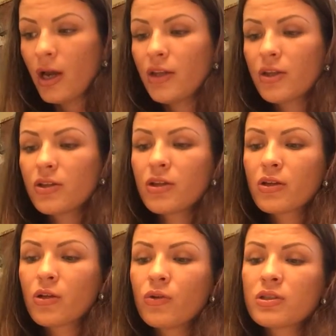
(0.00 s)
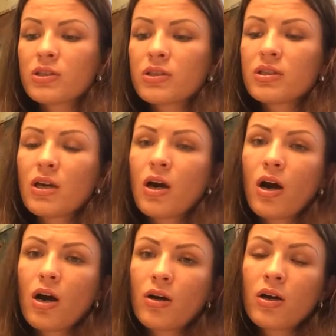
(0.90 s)
and it includes the
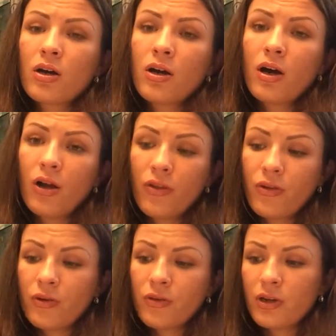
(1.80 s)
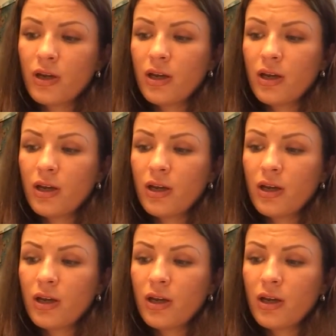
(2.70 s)
others